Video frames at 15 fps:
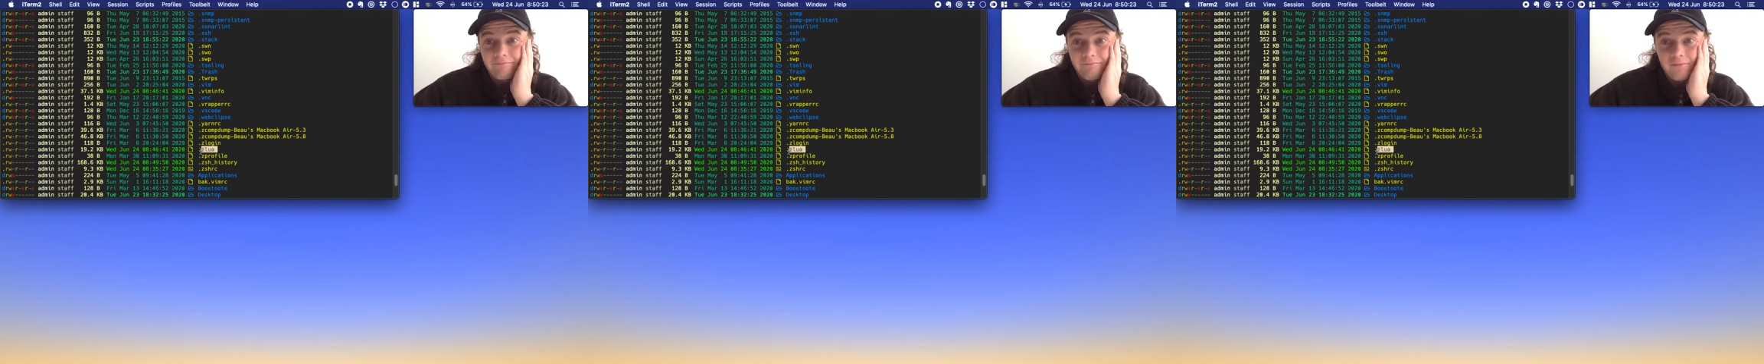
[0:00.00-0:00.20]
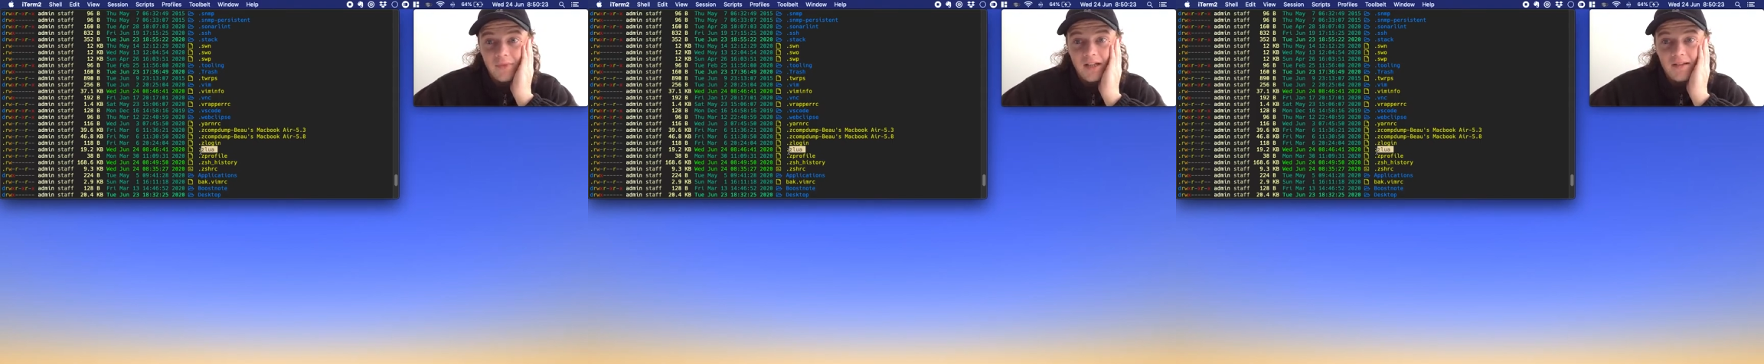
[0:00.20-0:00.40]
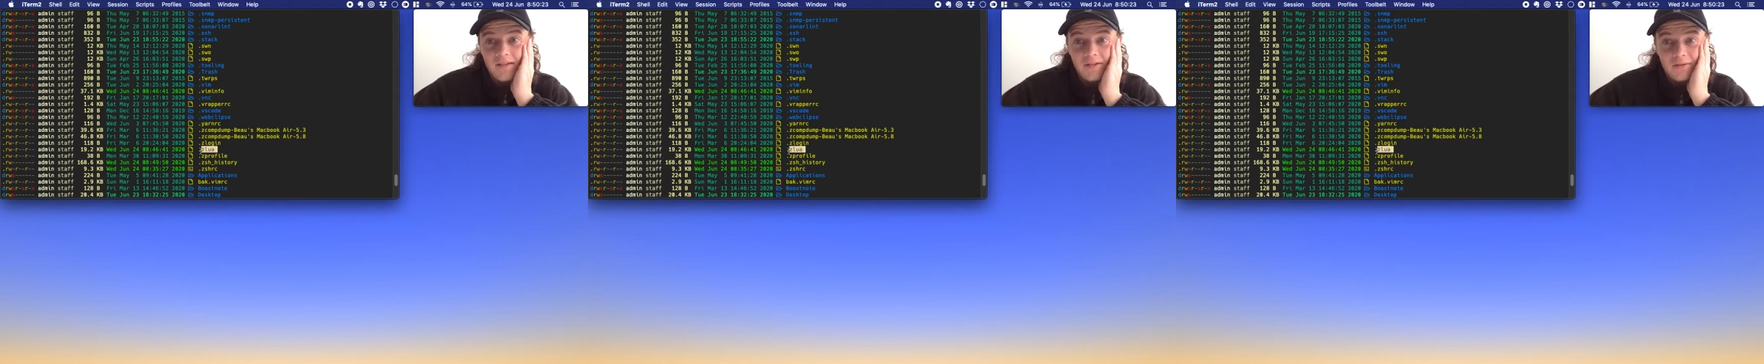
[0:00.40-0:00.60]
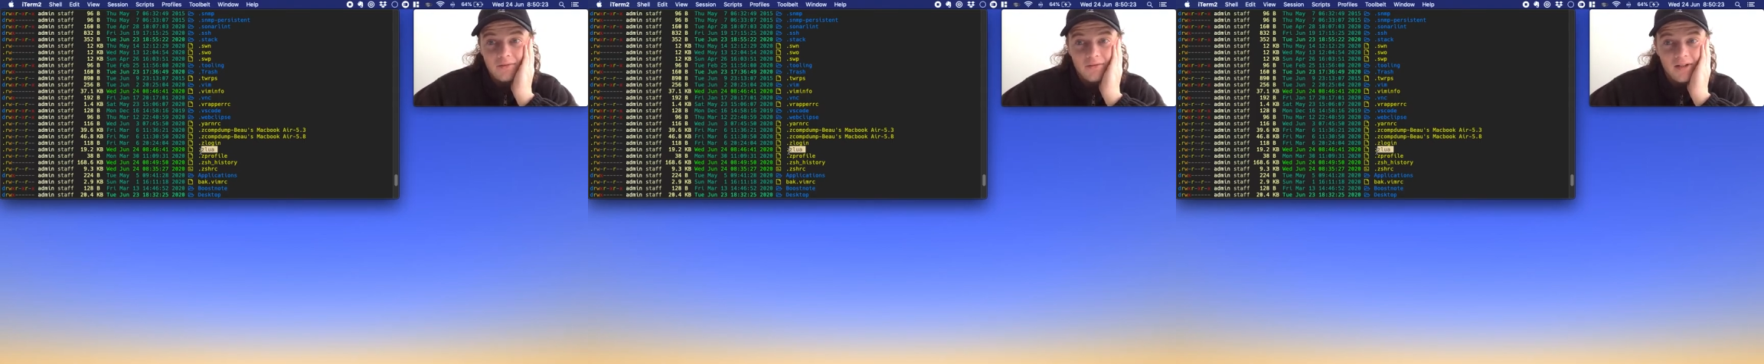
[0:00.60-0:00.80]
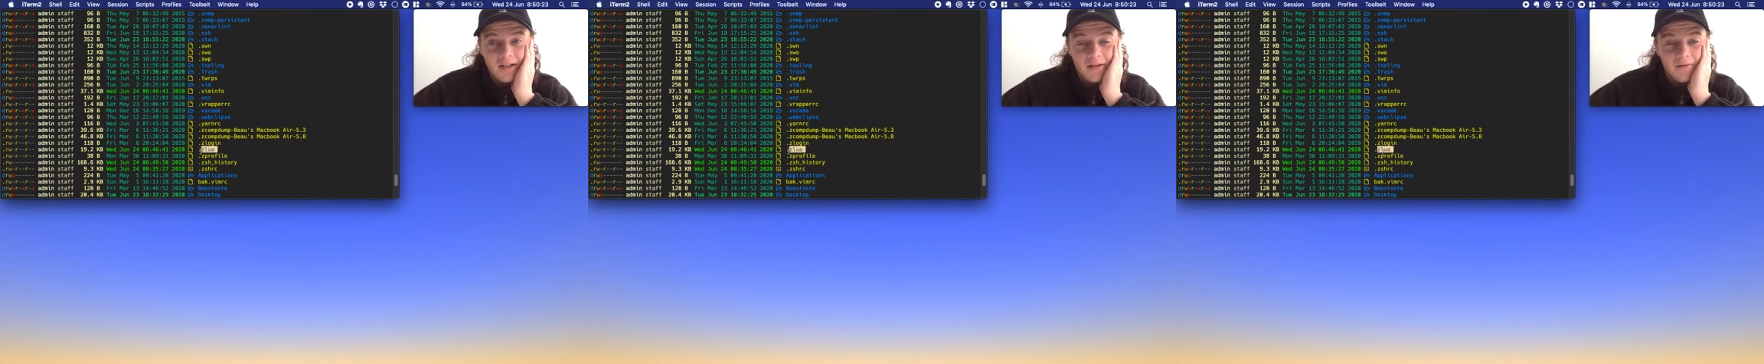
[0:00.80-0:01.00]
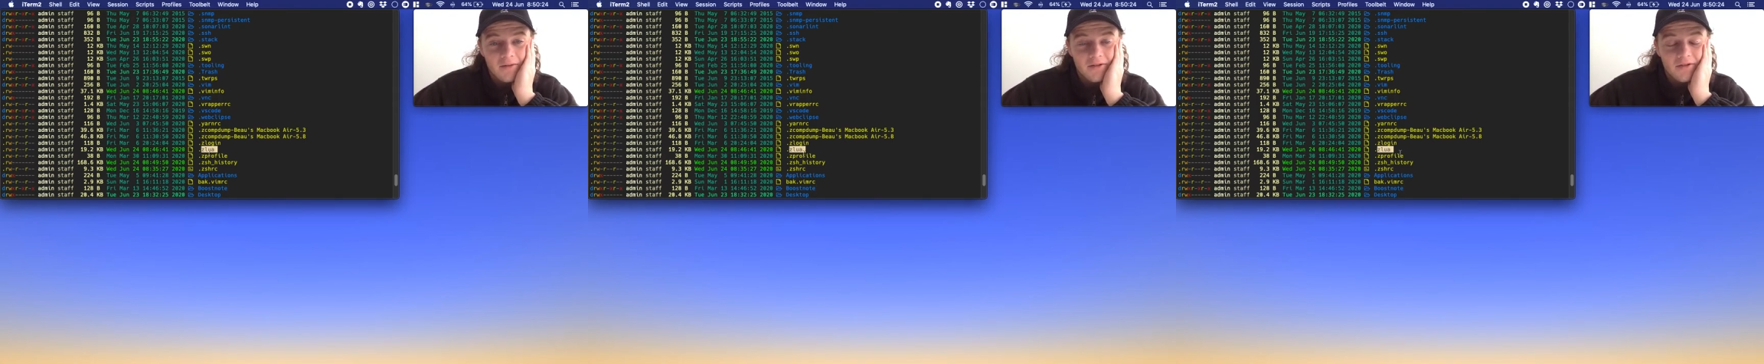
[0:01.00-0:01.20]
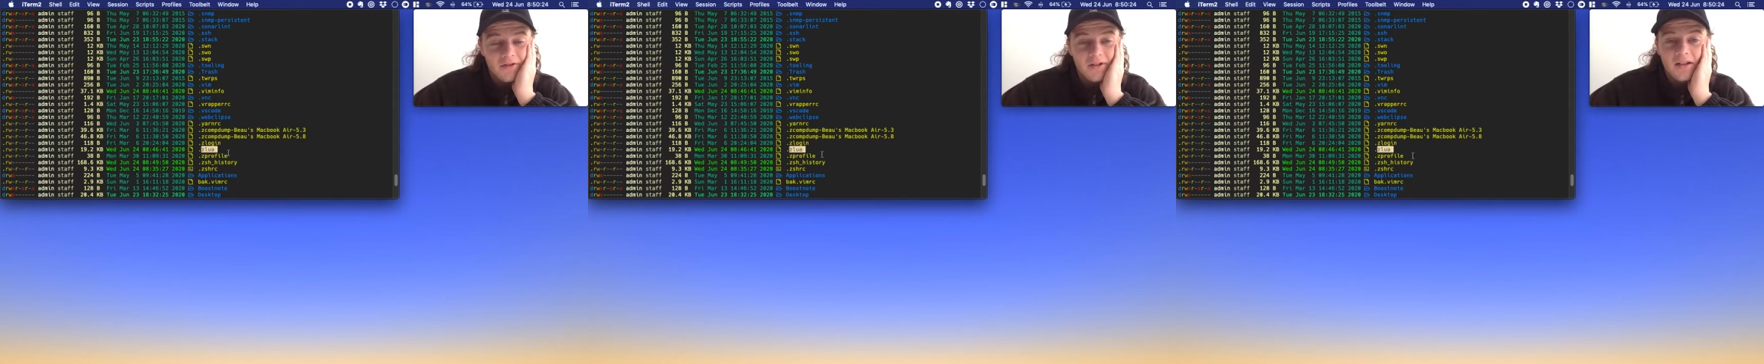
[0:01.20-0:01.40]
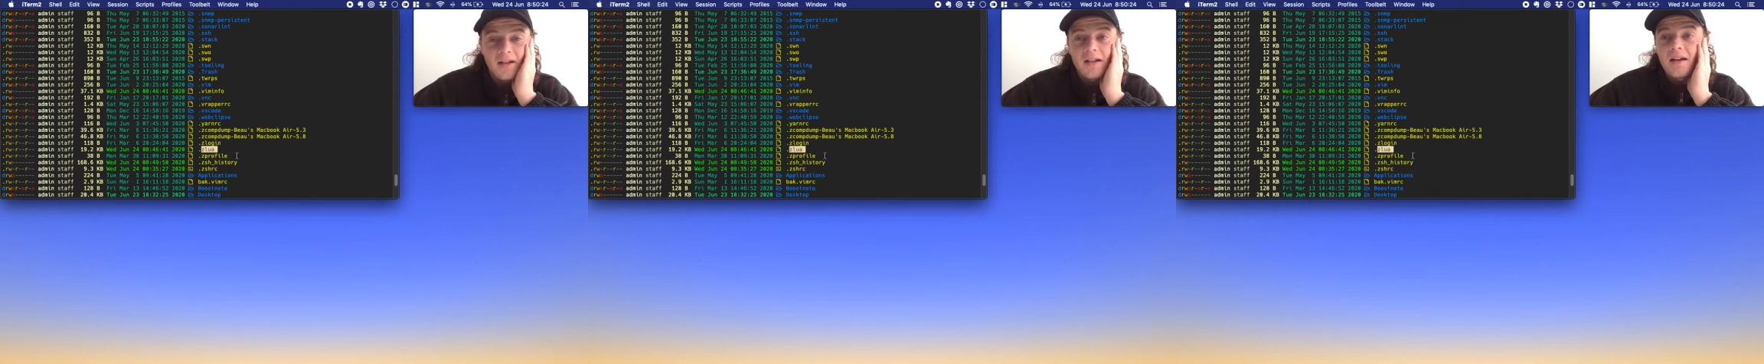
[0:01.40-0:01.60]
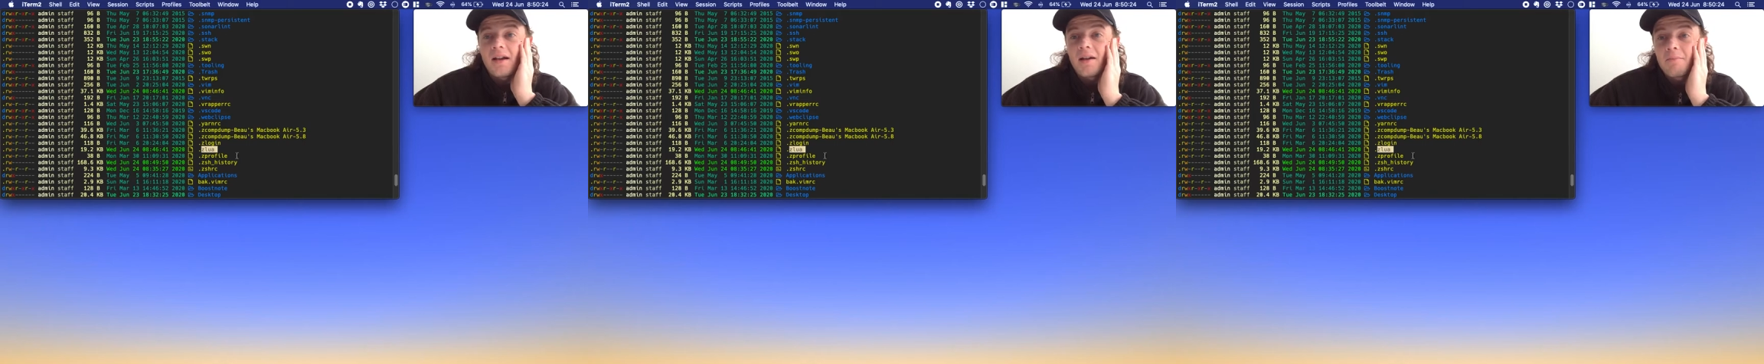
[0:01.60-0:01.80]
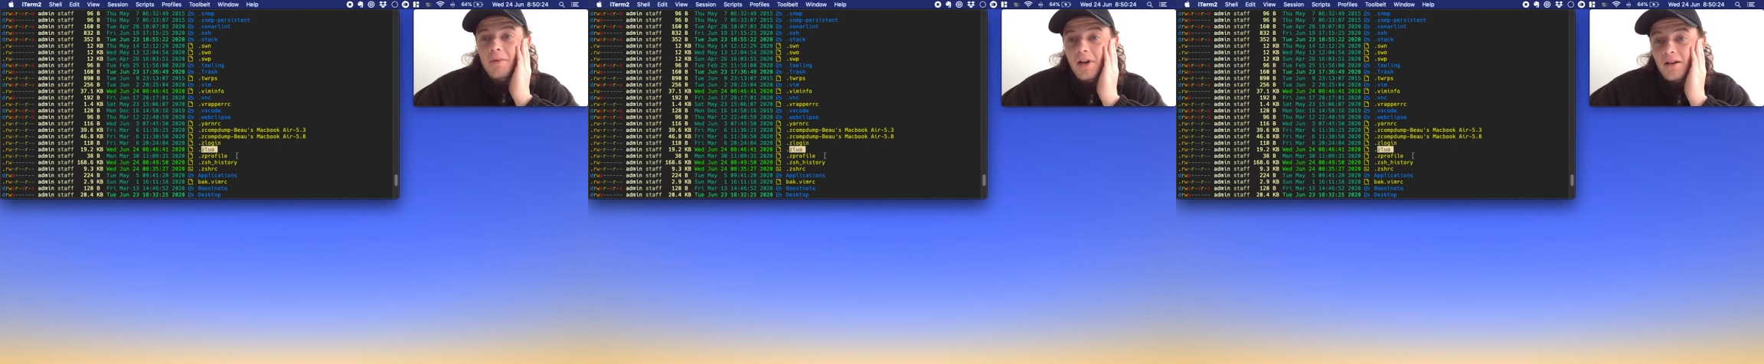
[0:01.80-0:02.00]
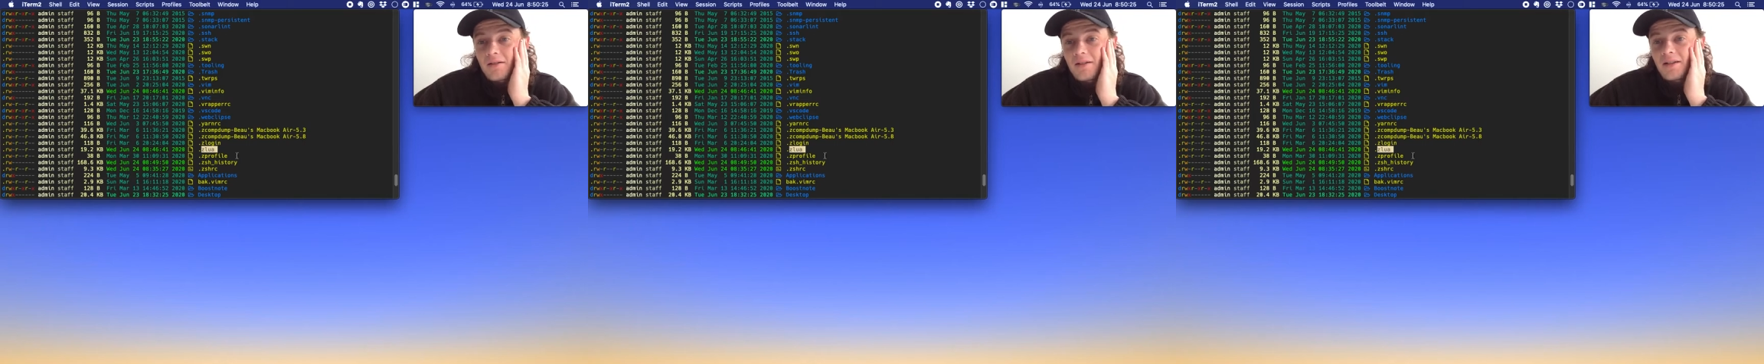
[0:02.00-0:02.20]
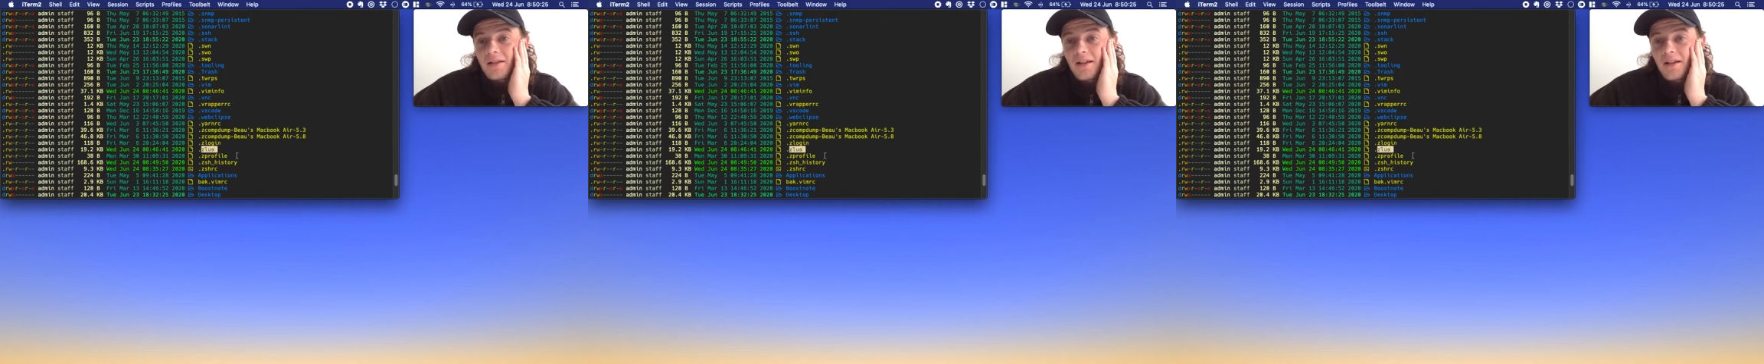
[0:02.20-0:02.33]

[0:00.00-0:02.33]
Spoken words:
That's a cool language. Apparently